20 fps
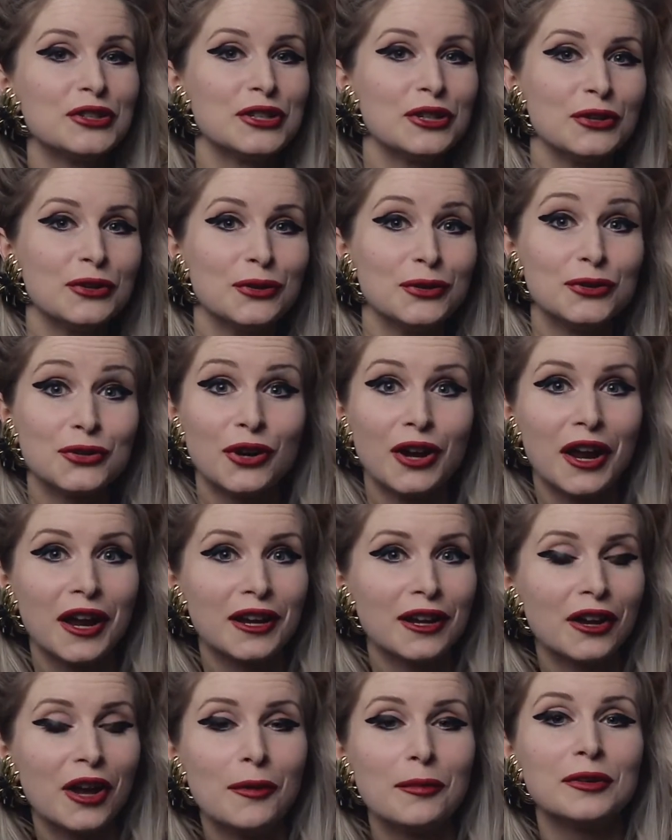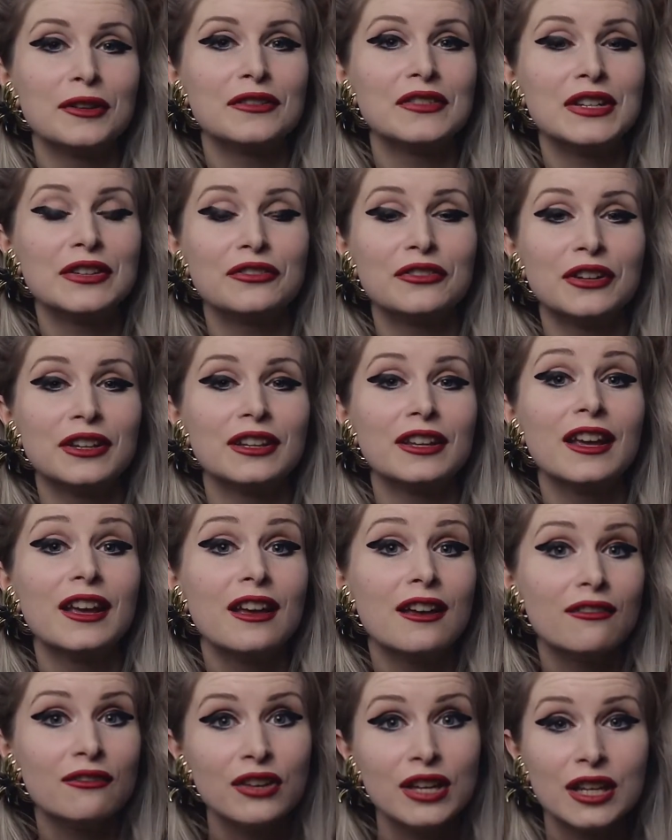to trying a couple of different
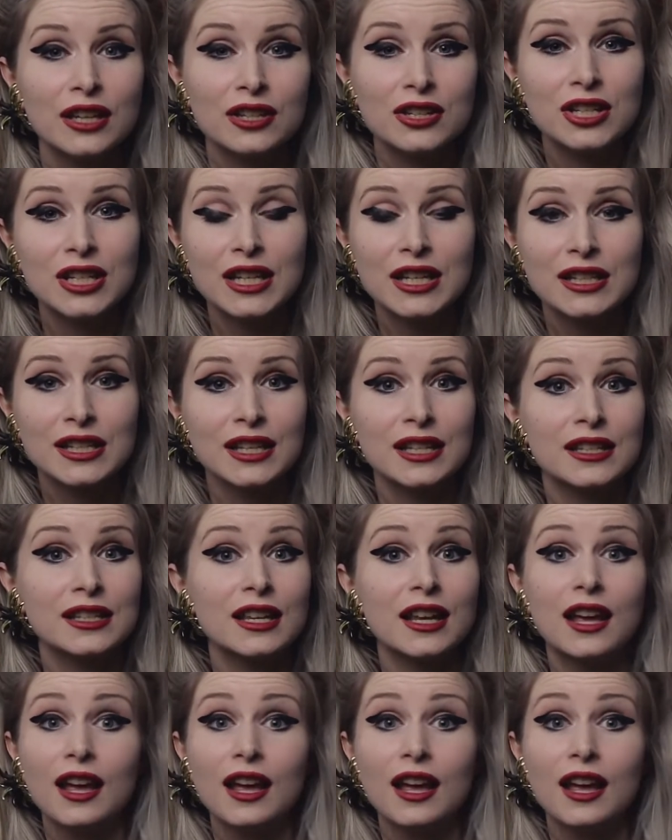vegan cheeses.